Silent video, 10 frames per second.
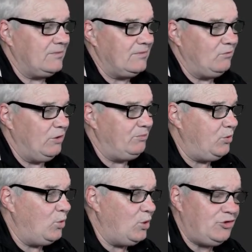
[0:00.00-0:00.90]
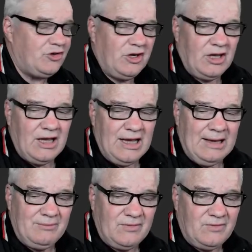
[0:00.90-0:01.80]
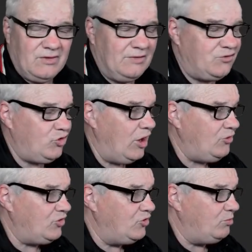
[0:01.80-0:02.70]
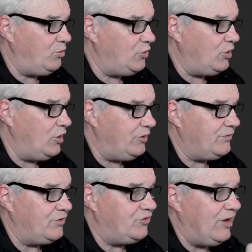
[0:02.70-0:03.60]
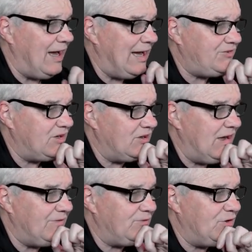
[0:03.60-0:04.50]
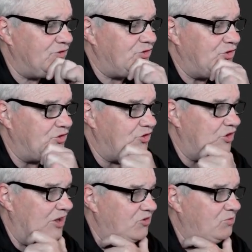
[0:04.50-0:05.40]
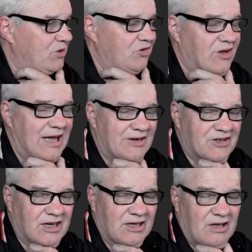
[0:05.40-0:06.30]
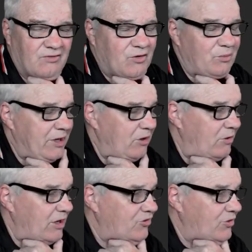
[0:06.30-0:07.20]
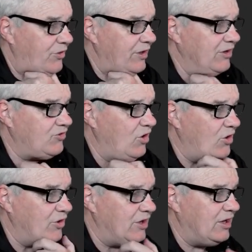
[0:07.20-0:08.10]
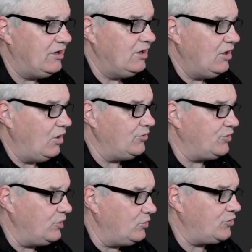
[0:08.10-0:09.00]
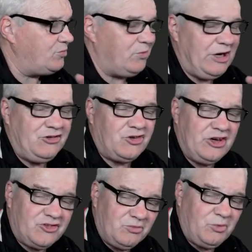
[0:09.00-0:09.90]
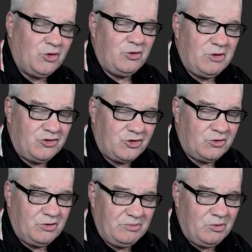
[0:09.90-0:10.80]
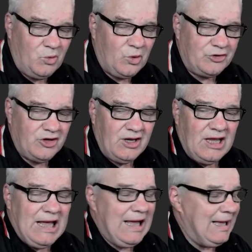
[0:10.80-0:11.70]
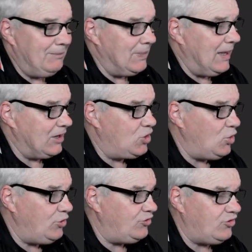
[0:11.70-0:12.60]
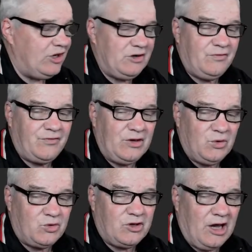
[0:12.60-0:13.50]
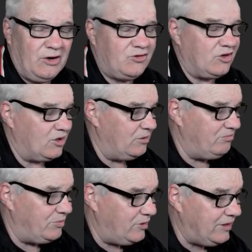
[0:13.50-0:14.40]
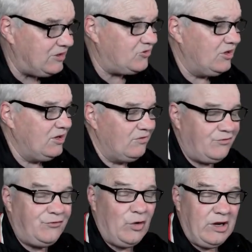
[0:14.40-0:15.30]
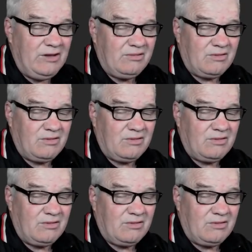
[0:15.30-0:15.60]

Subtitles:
report, they've chosen to put a lot of the data, like for instance adjustment data for bearings and things, onto little spreadsheets and put them into the report. A good set of field notes, a complete, fully